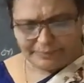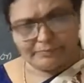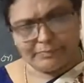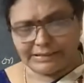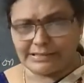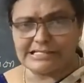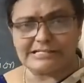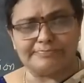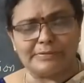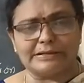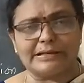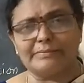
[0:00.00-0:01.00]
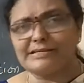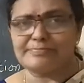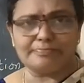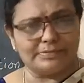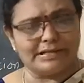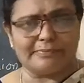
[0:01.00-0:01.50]
mother's brother
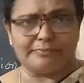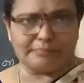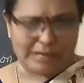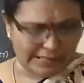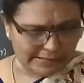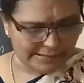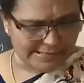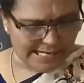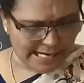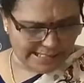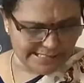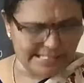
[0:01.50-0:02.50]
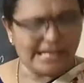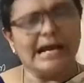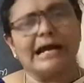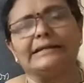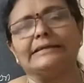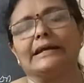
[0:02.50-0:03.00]
means their uncle's hands,
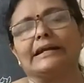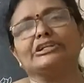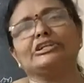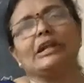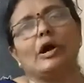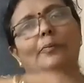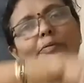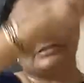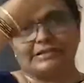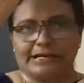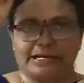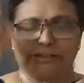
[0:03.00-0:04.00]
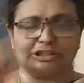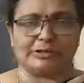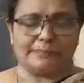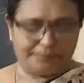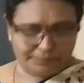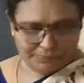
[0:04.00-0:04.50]
and they rushed in opposite direction.